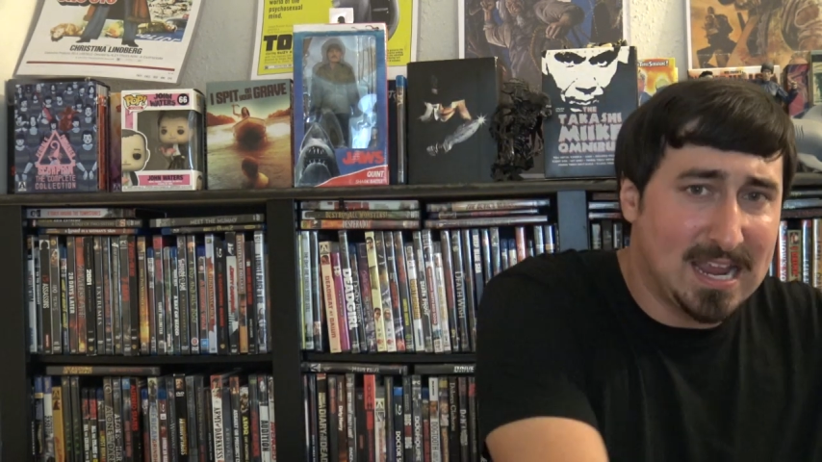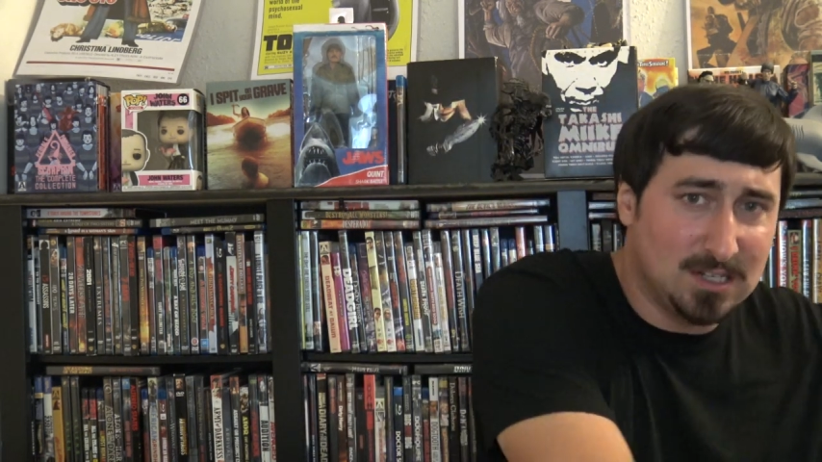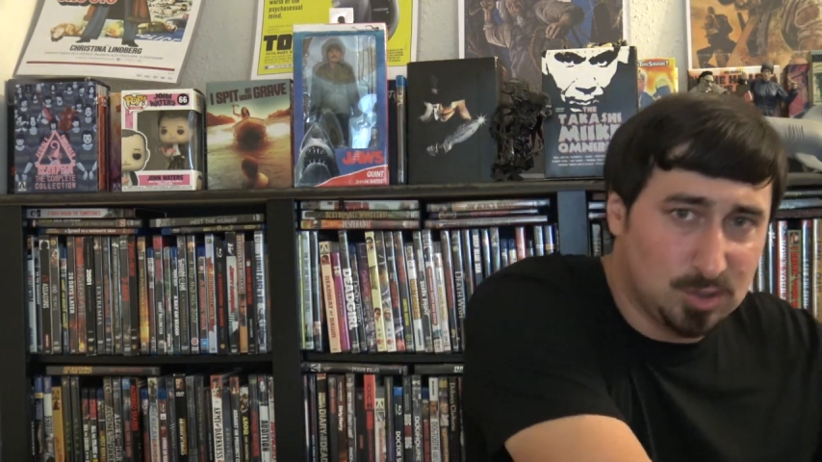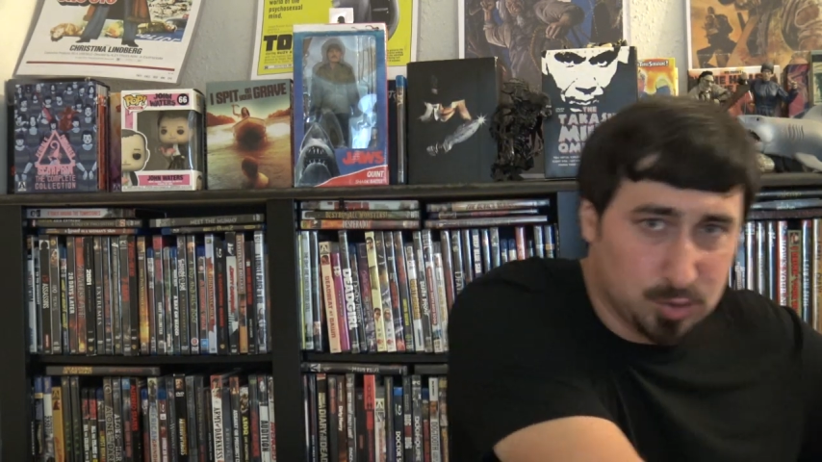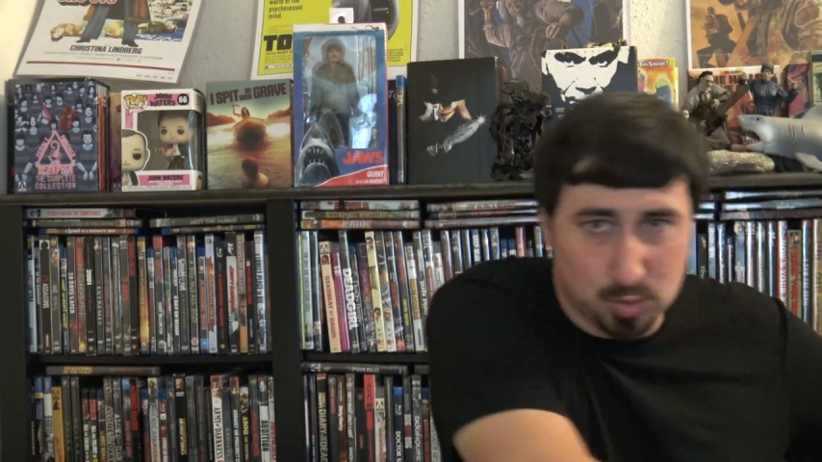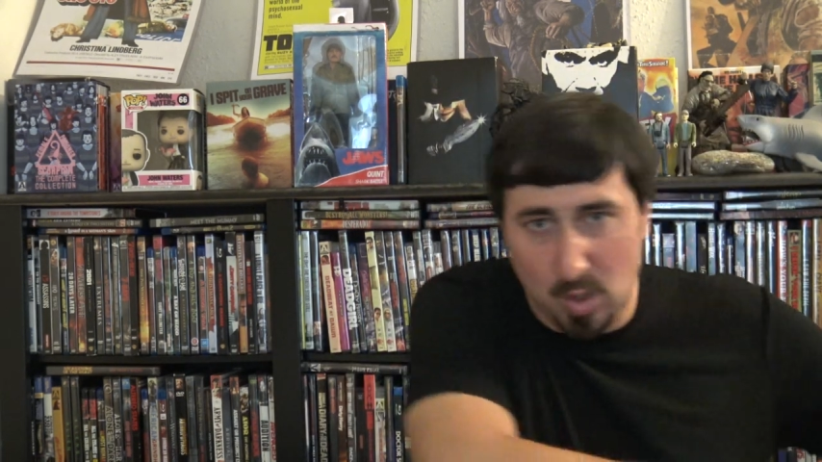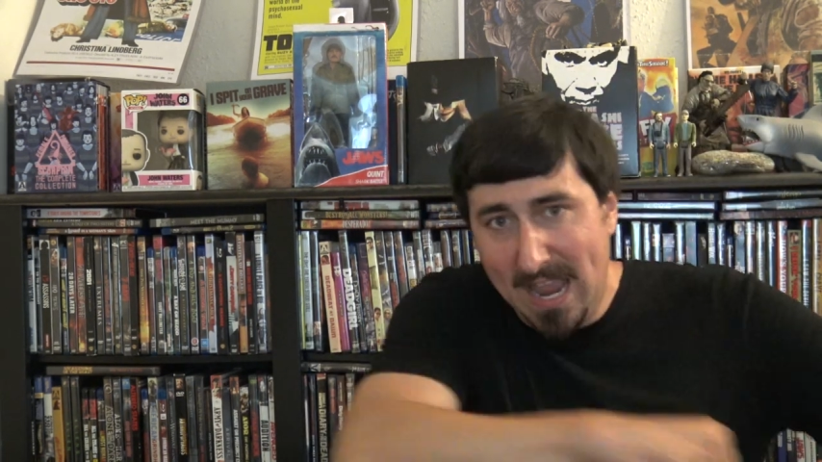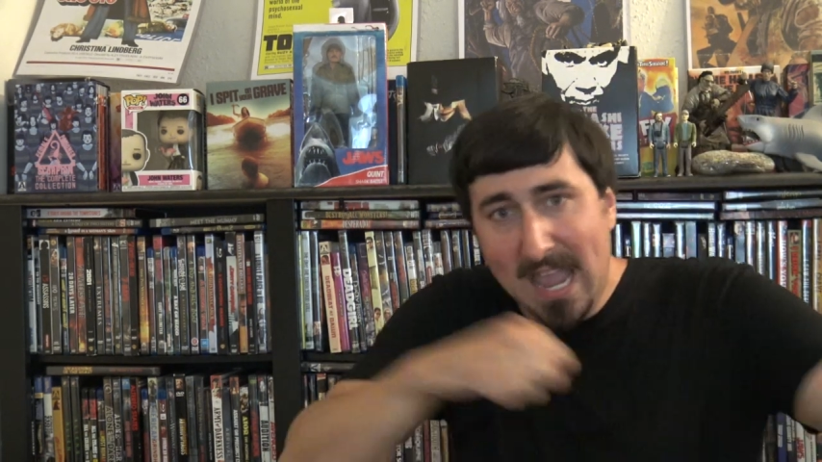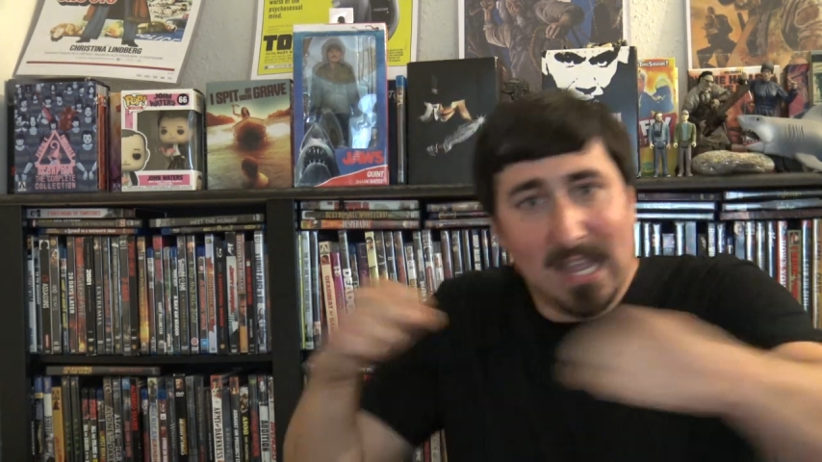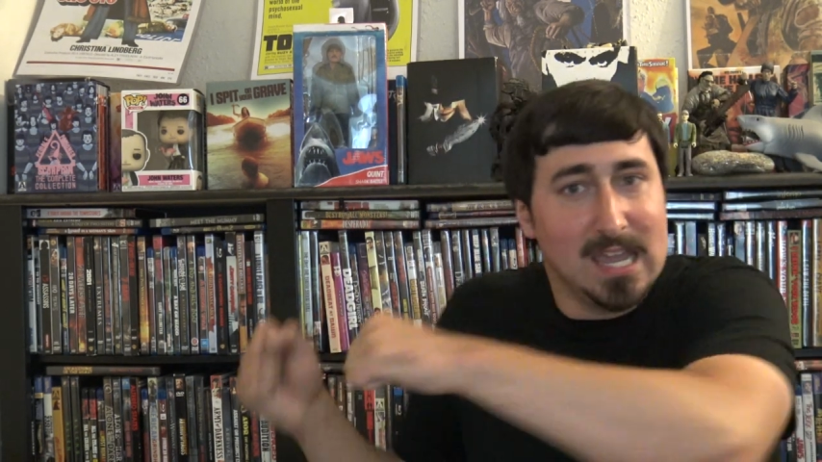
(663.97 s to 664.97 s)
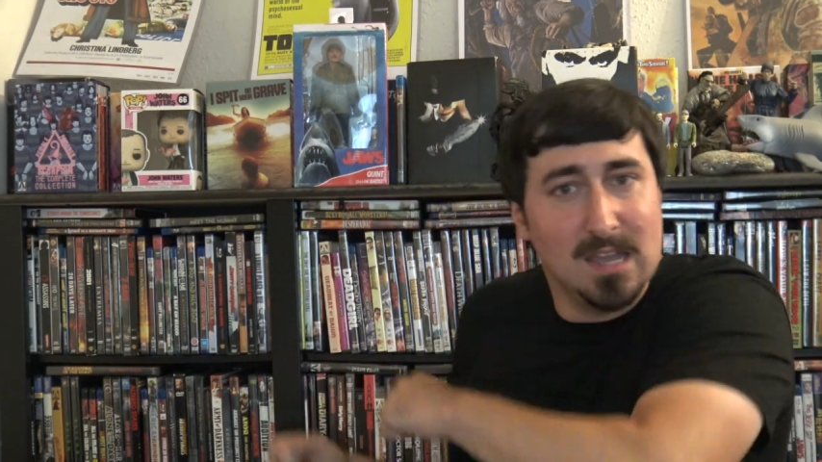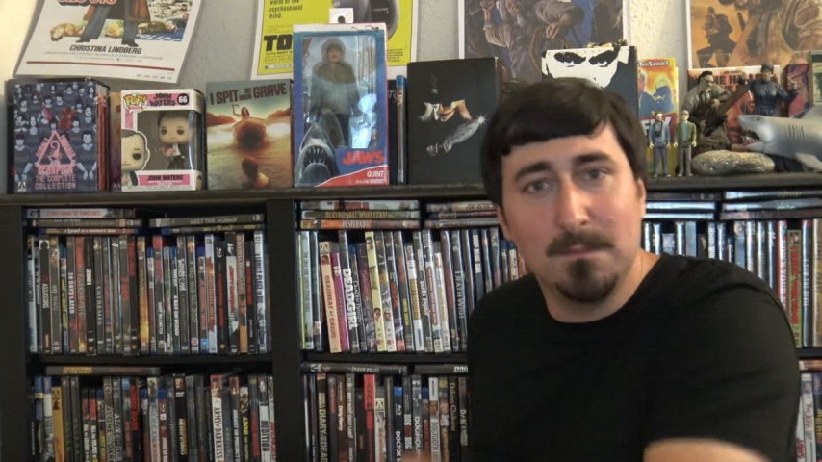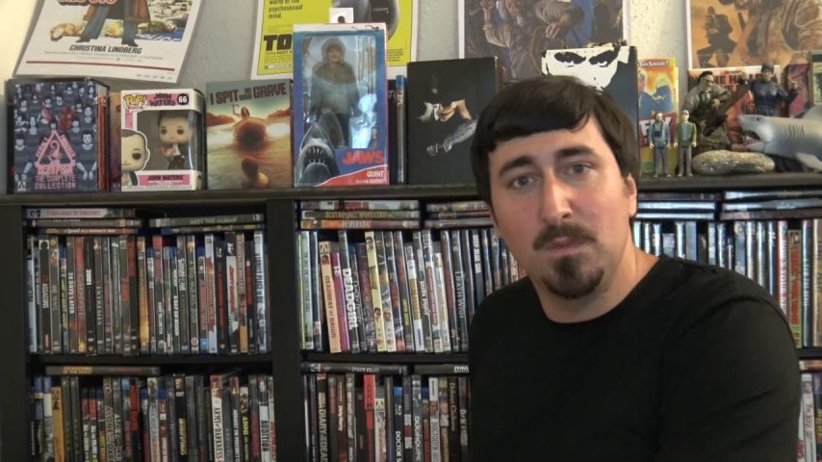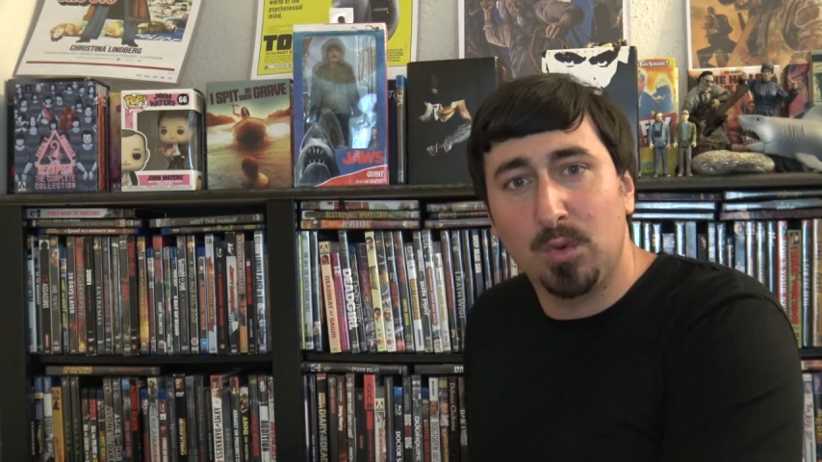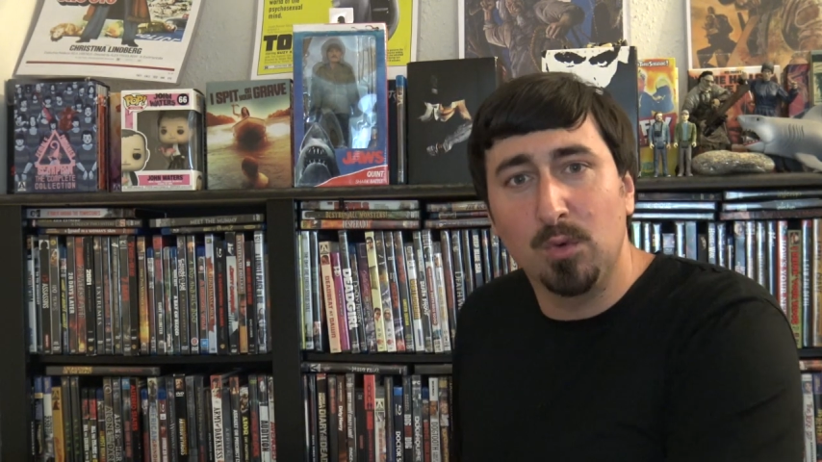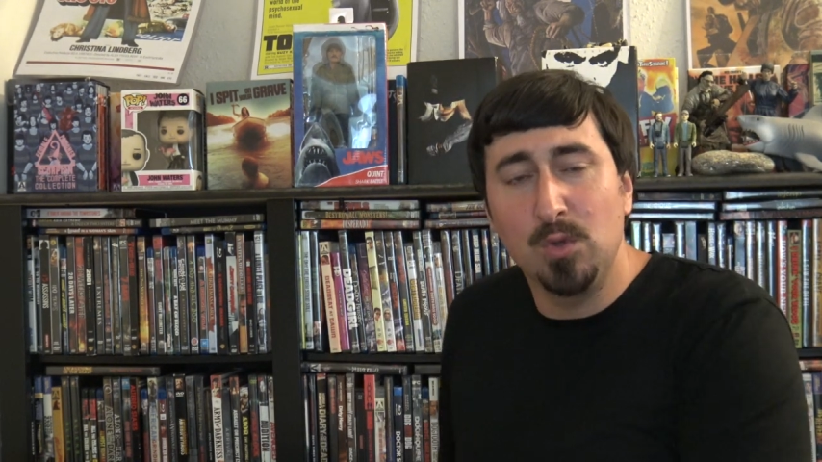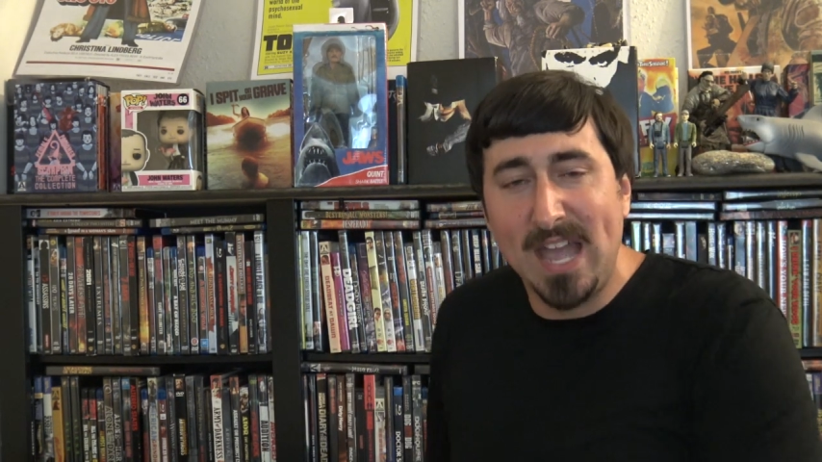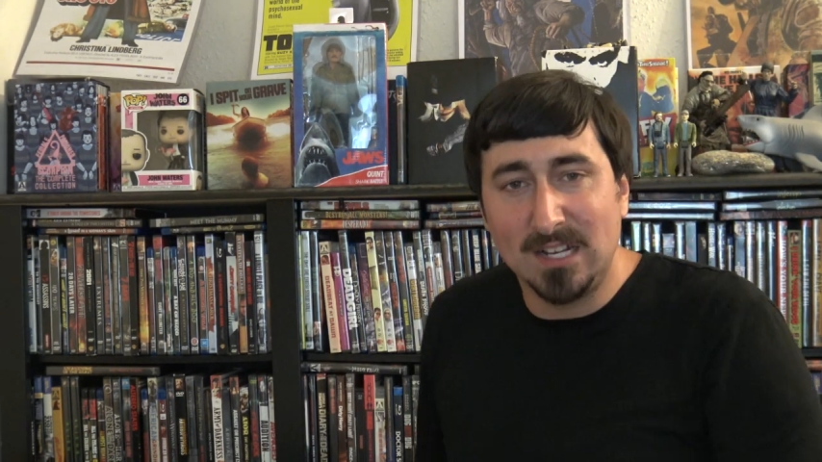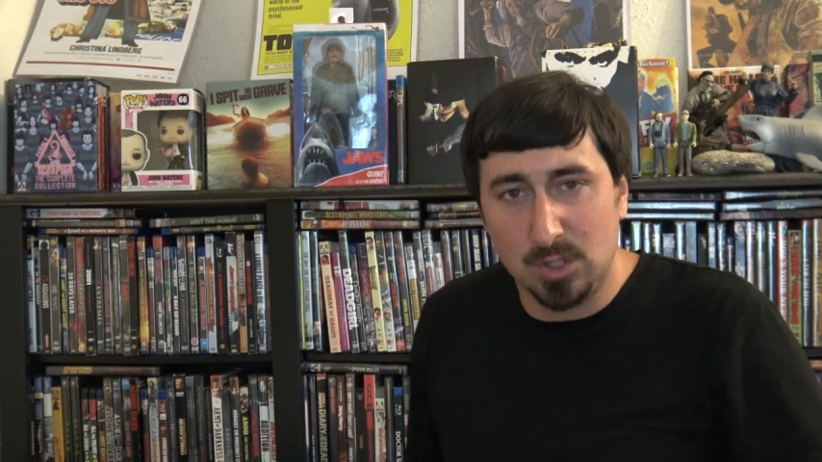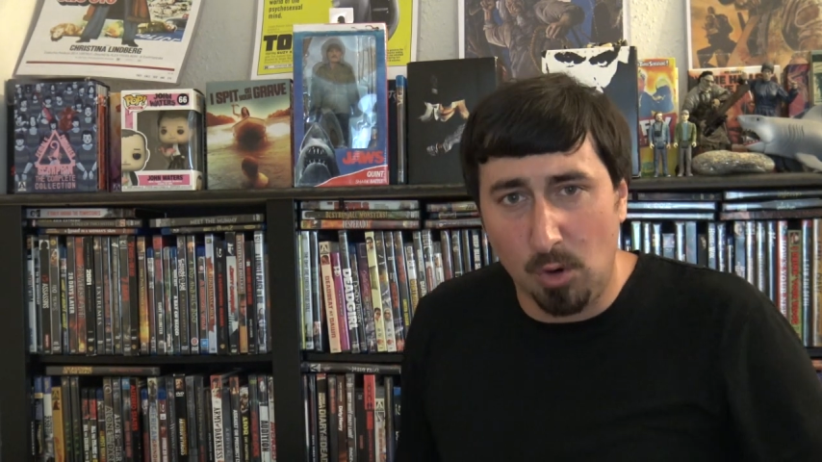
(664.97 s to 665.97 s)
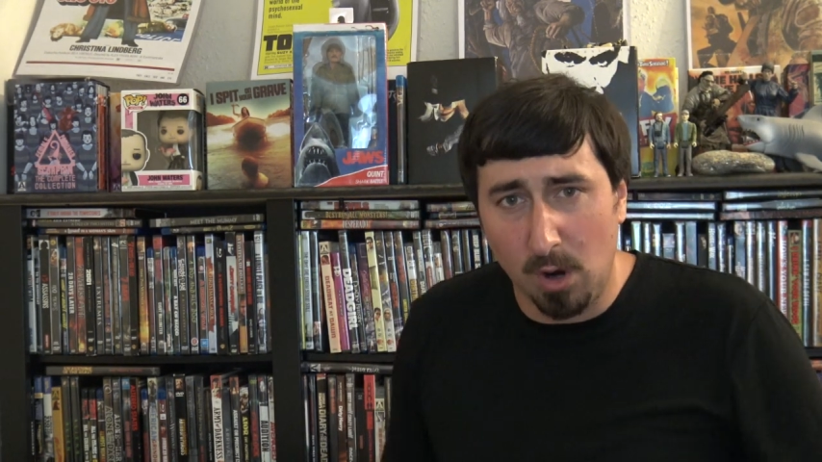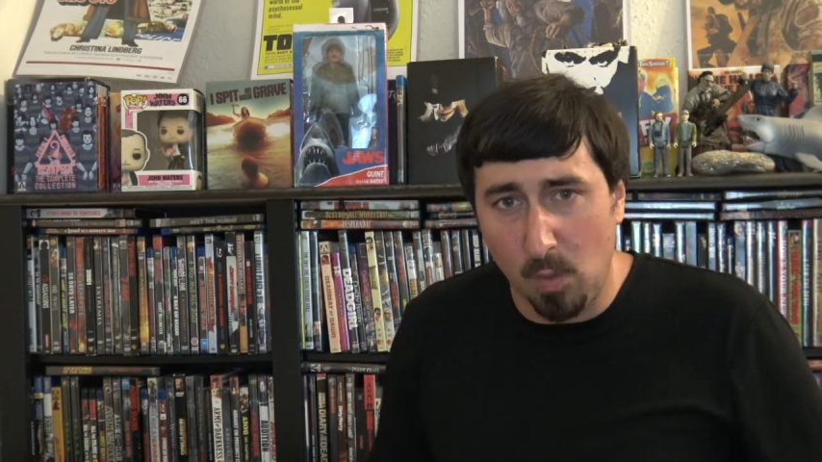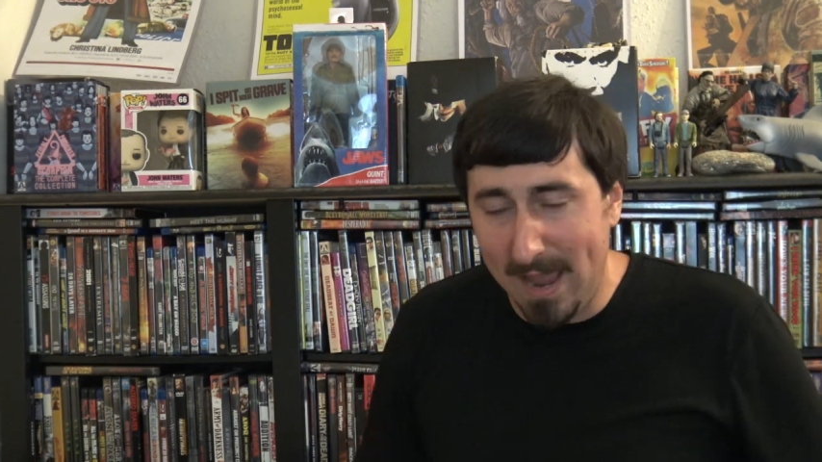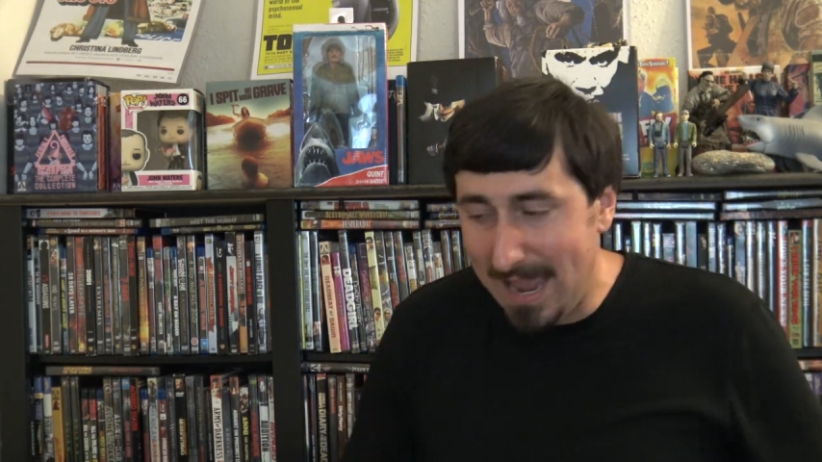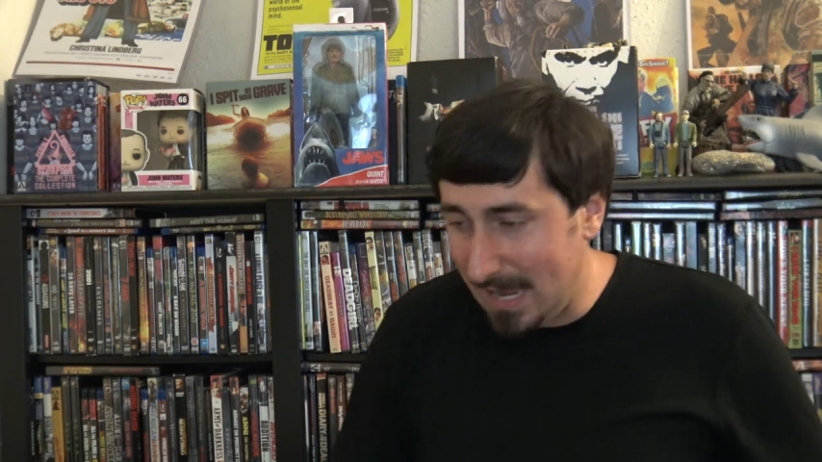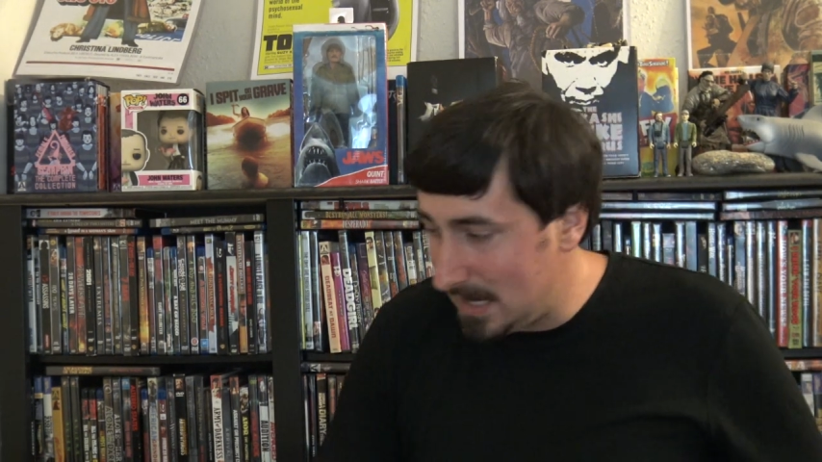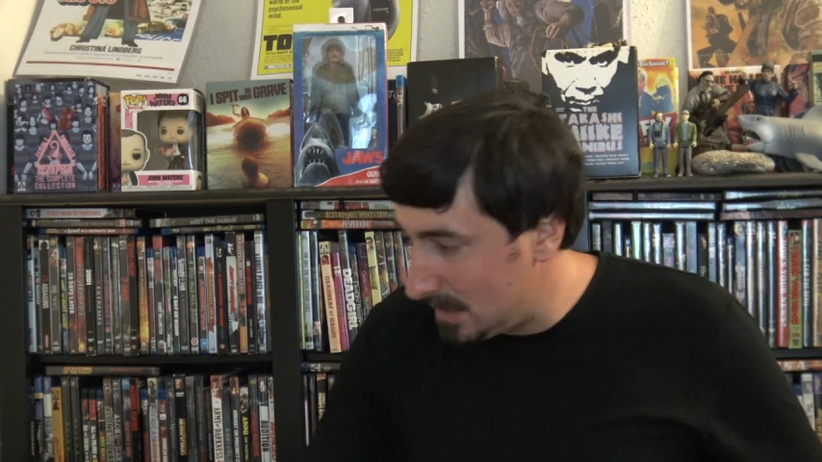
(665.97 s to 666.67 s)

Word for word: and drag him through that doorway.